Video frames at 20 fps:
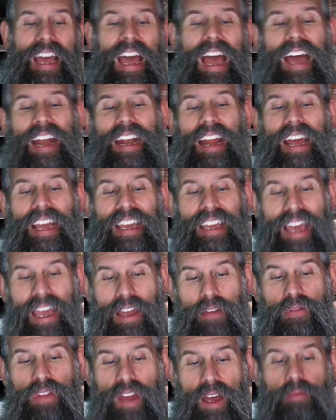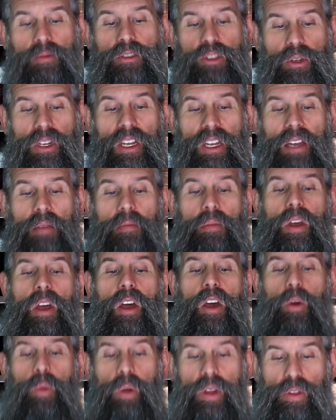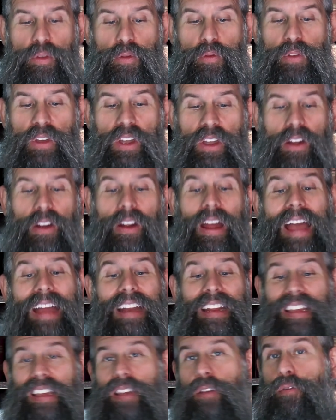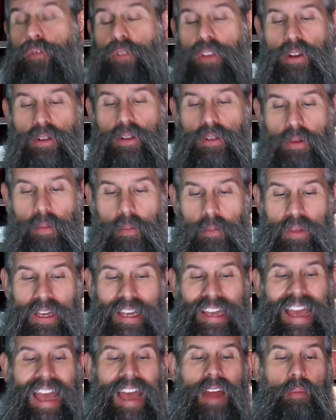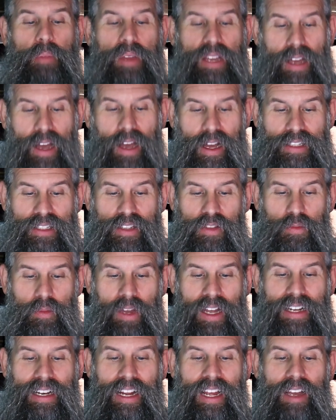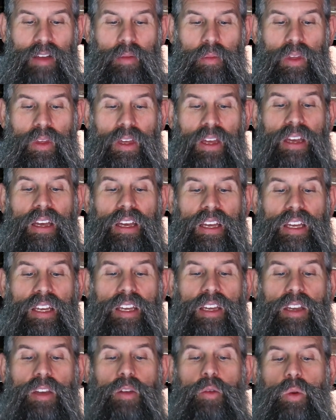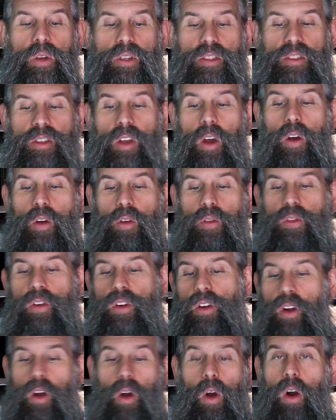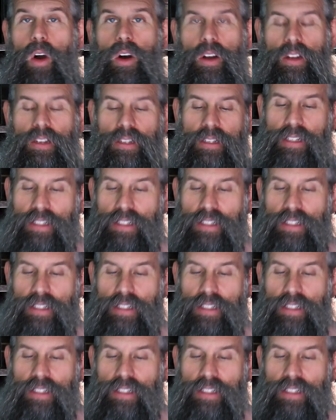"And I gave them to him with fear, and he feared me, and because of my name, he was overawed."